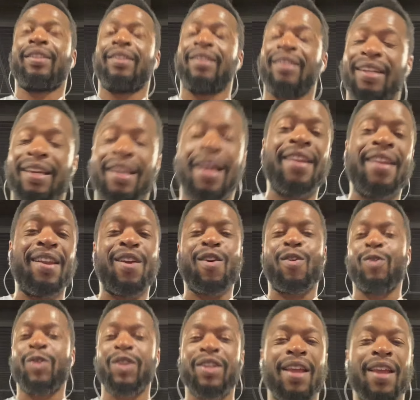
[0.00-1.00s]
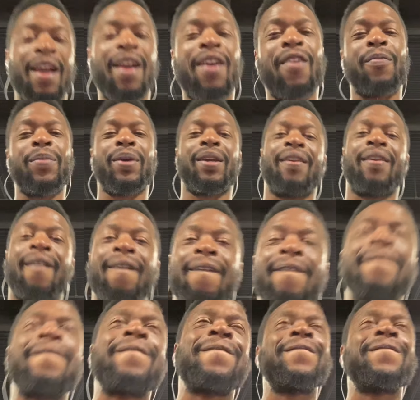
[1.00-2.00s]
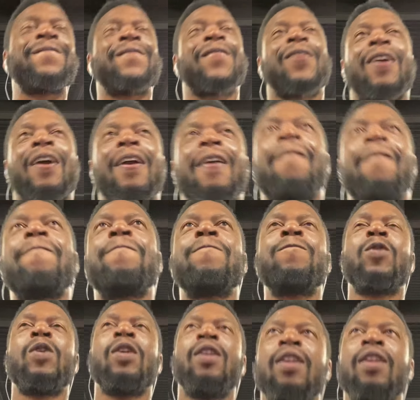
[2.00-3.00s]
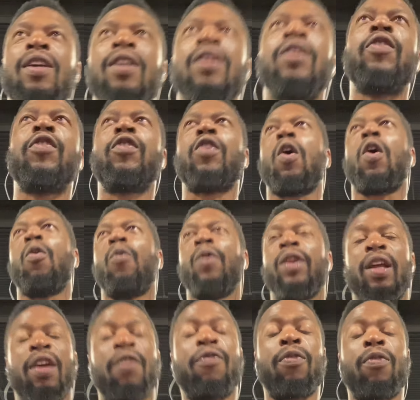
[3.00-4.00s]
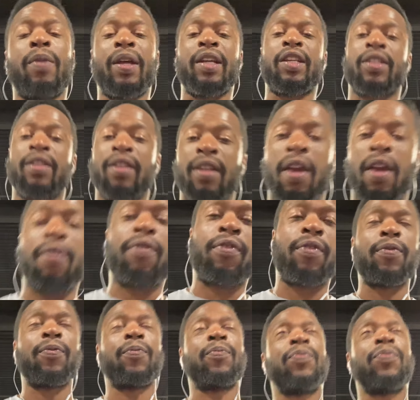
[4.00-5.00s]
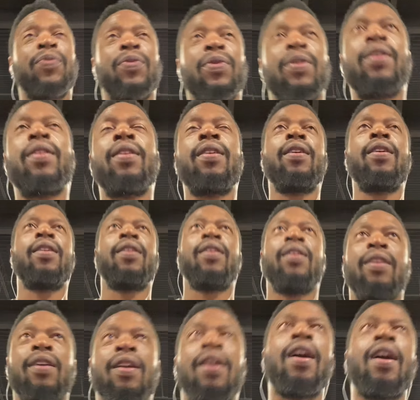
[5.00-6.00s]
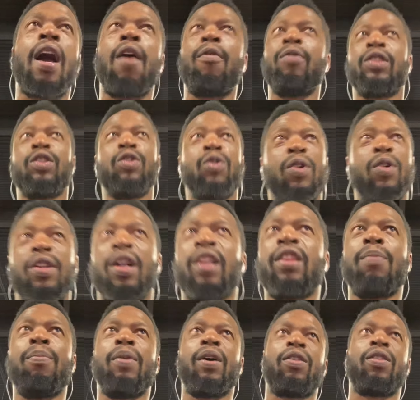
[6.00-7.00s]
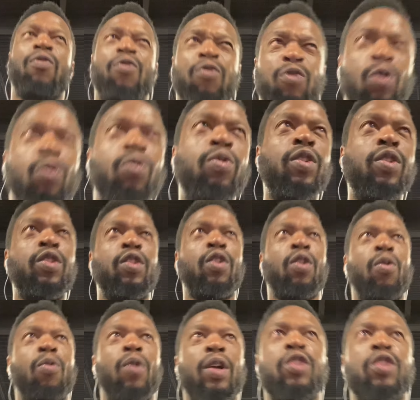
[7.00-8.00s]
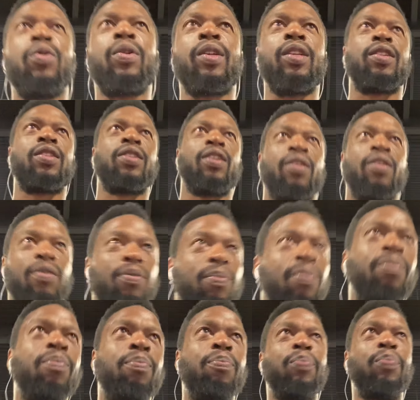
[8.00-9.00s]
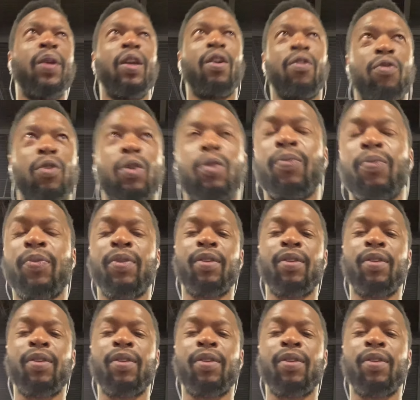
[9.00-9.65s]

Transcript: Then I narrowed it down, man. Right? So when the inflammation left, I was doing nothing but fruit, you know, what you consider pure fruit.